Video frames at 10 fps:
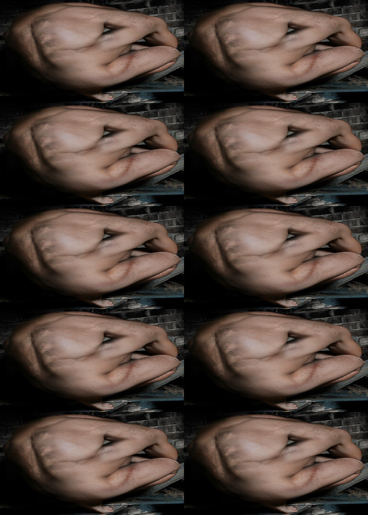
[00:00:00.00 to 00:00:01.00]

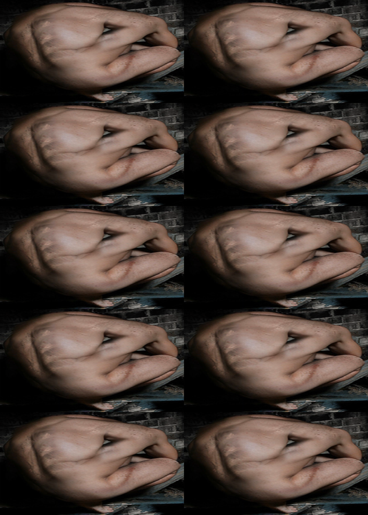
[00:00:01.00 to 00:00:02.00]

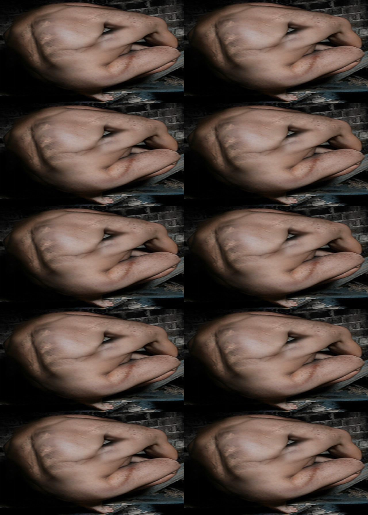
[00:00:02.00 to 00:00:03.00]

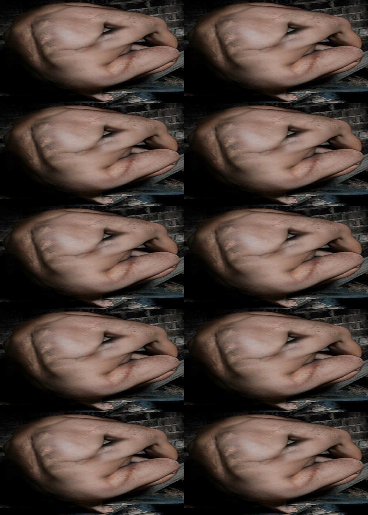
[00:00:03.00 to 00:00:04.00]

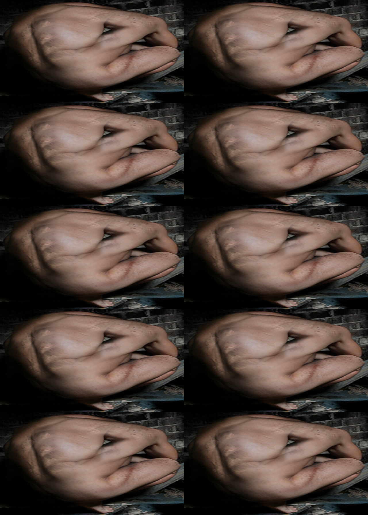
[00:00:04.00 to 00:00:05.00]

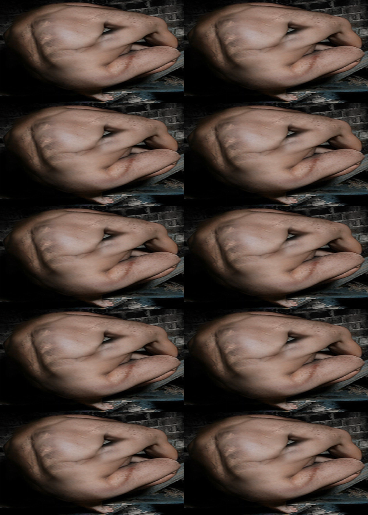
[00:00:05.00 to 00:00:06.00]

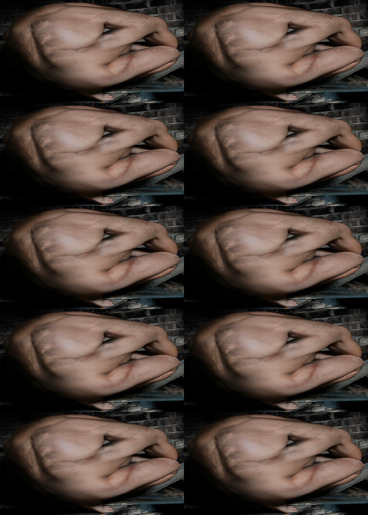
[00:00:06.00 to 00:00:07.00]

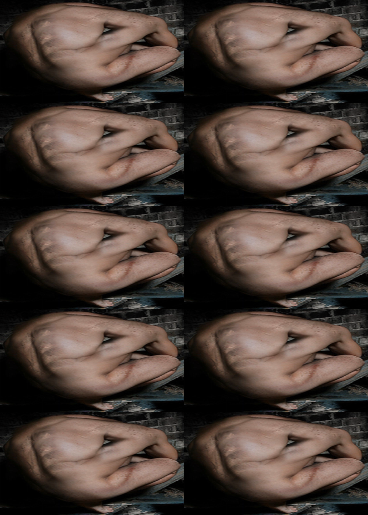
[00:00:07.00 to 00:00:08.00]
(no lip movement)